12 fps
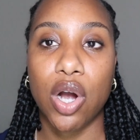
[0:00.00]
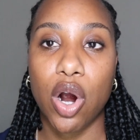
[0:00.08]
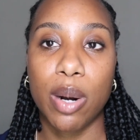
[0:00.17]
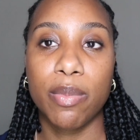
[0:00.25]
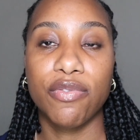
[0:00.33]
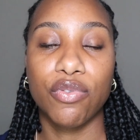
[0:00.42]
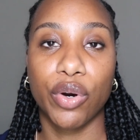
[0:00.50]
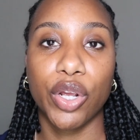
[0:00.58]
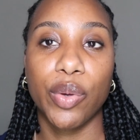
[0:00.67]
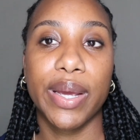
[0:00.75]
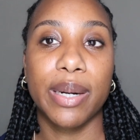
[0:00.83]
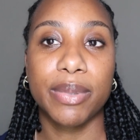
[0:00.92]
are before
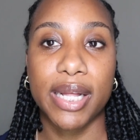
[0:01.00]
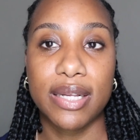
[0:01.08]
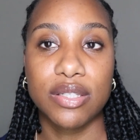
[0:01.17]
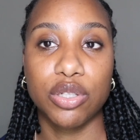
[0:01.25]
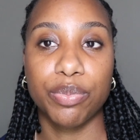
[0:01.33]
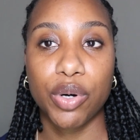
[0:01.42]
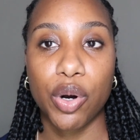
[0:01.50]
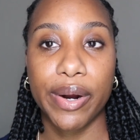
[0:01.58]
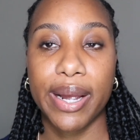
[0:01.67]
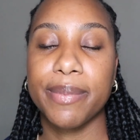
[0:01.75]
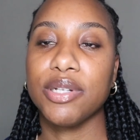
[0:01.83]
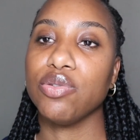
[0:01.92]
you can apply to the
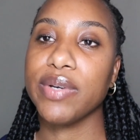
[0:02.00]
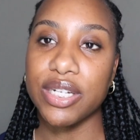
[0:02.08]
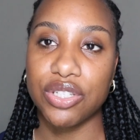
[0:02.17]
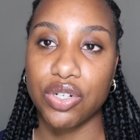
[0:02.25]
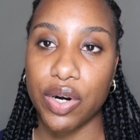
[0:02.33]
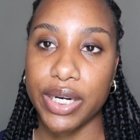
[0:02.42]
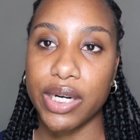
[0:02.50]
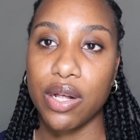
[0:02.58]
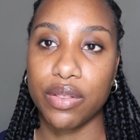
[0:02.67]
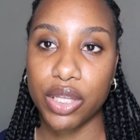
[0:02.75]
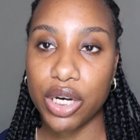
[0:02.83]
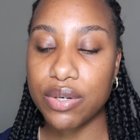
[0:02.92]
program and you get started
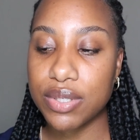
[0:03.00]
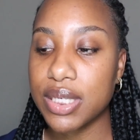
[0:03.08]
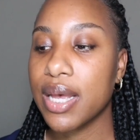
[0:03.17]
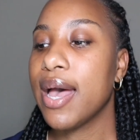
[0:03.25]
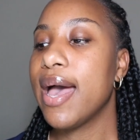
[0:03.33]
on those.